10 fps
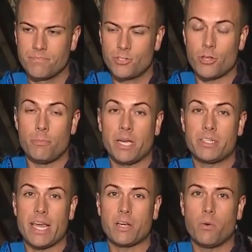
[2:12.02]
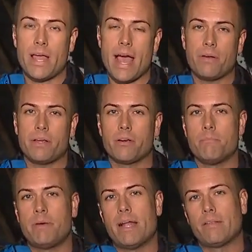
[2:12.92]
So the big takeaway out here
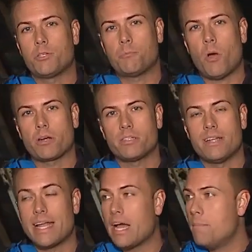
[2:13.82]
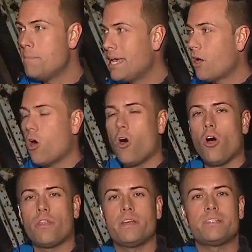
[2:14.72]
in Pinellas Park tonight, amid
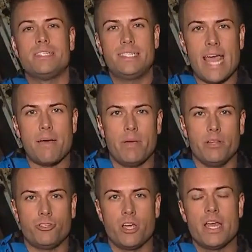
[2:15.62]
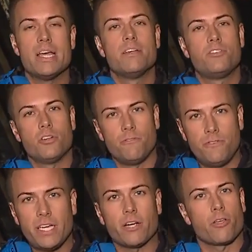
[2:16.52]
all this damage,
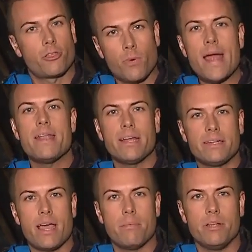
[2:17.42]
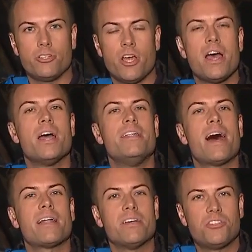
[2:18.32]
severe threatening damage,
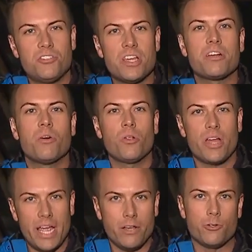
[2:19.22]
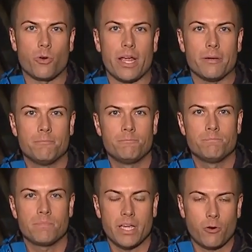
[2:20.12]
not a single injury.
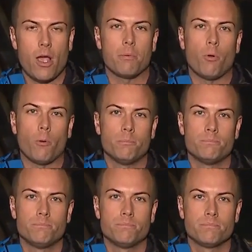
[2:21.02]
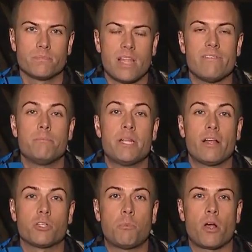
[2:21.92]
Incredible. Live in
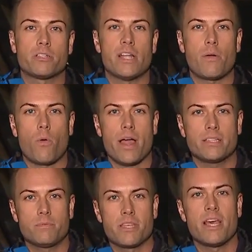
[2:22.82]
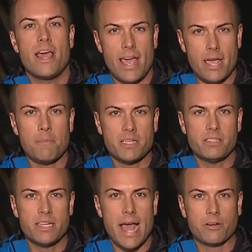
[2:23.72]
Pinellas Park tonight, Ryan Smith,
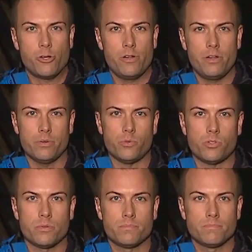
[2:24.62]
ABC Action News.